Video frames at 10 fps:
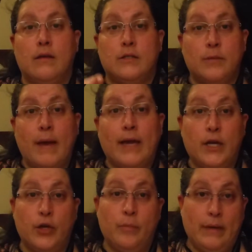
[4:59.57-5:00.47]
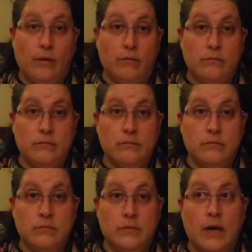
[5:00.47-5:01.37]
to make a new bill.
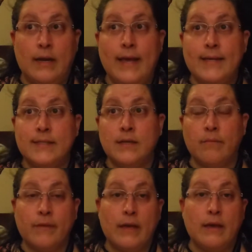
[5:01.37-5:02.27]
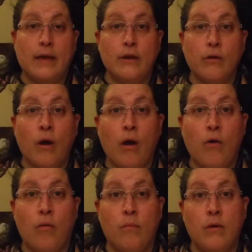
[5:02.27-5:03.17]
Unless something in your
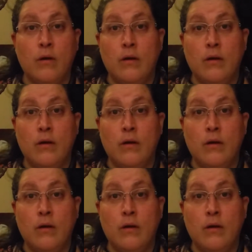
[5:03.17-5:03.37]
home